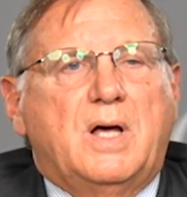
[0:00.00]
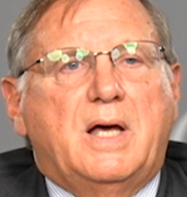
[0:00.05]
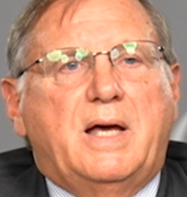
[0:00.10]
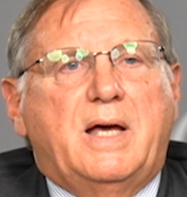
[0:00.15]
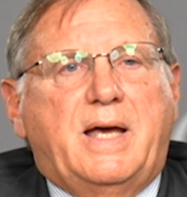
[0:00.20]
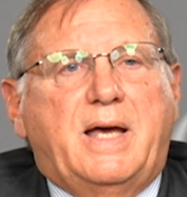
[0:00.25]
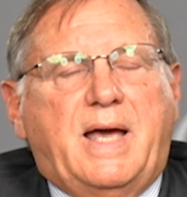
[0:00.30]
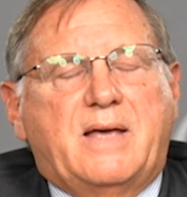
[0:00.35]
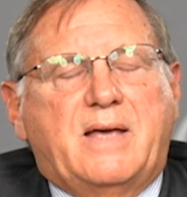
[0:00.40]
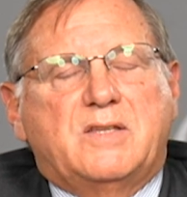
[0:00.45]

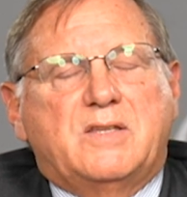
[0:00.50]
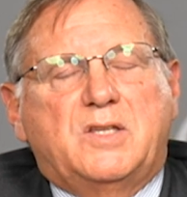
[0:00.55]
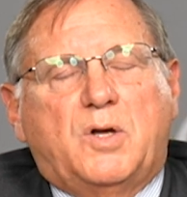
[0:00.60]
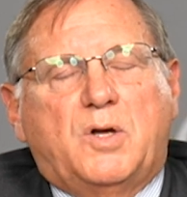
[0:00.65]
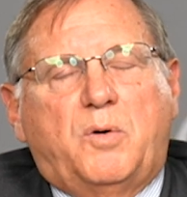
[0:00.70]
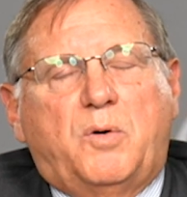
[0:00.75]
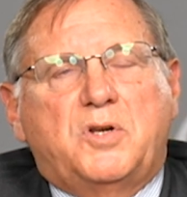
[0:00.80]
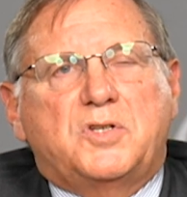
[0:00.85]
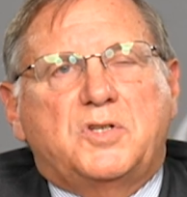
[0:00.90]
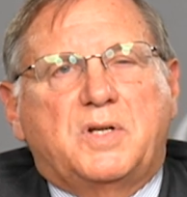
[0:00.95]
And the
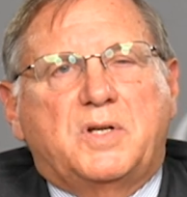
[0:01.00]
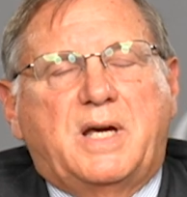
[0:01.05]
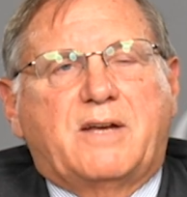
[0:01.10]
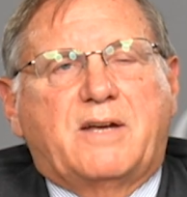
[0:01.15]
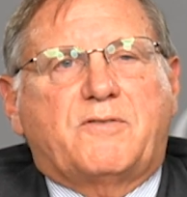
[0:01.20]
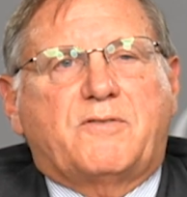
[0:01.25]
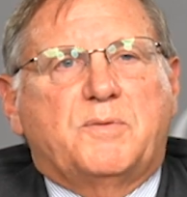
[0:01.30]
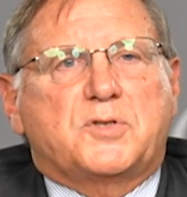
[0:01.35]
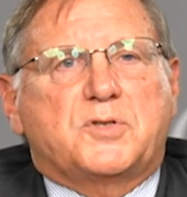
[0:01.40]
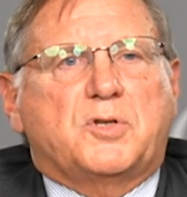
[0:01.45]
notice you get
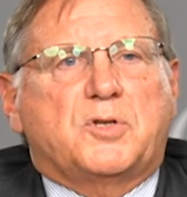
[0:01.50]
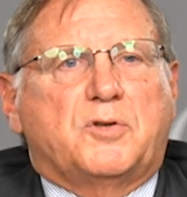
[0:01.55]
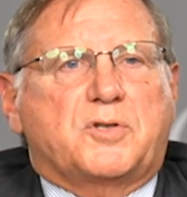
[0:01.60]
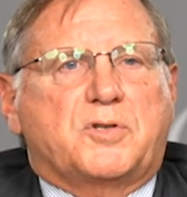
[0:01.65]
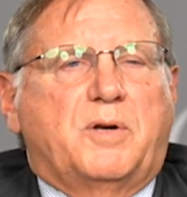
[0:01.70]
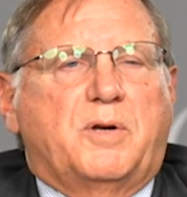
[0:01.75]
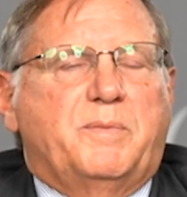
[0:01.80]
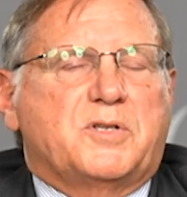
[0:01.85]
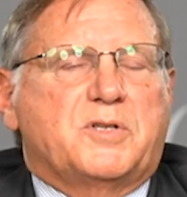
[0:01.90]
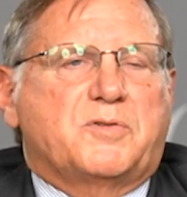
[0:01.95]
from the Social
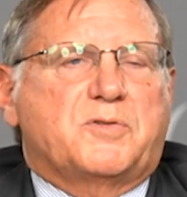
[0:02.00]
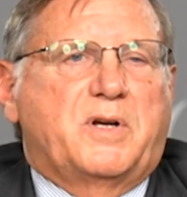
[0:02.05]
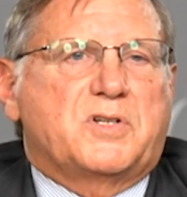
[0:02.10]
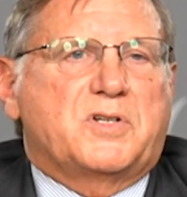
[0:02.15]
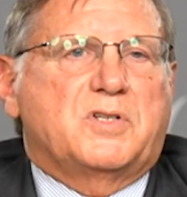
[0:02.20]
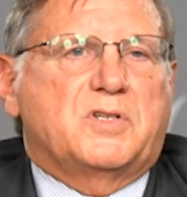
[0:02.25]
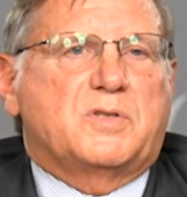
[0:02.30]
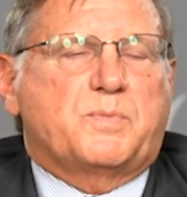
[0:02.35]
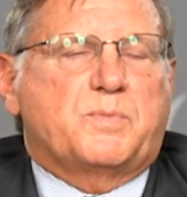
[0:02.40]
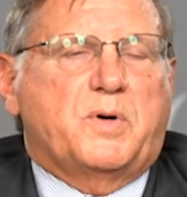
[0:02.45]
Security
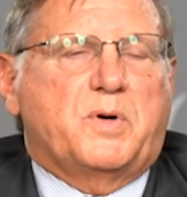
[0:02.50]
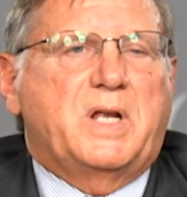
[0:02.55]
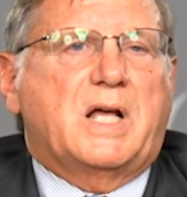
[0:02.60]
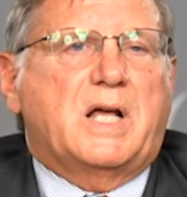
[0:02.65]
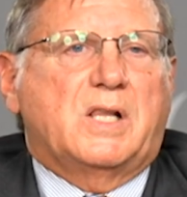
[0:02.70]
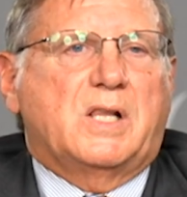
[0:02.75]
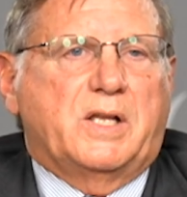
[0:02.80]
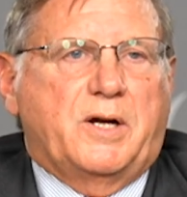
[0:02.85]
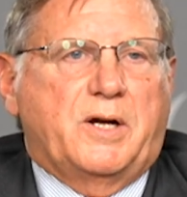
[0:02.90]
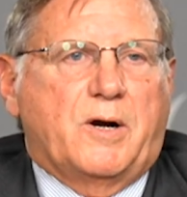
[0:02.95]
Administration is pretty
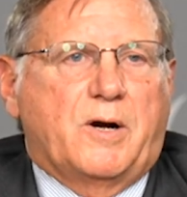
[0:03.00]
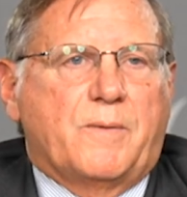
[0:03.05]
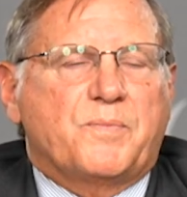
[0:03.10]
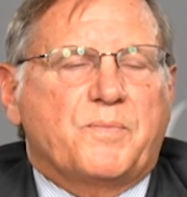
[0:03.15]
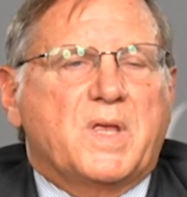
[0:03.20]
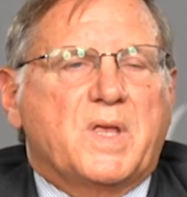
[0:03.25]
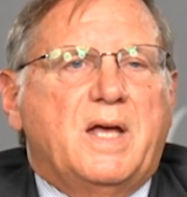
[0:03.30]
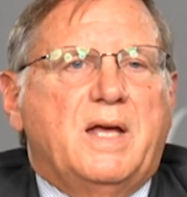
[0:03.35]
clear.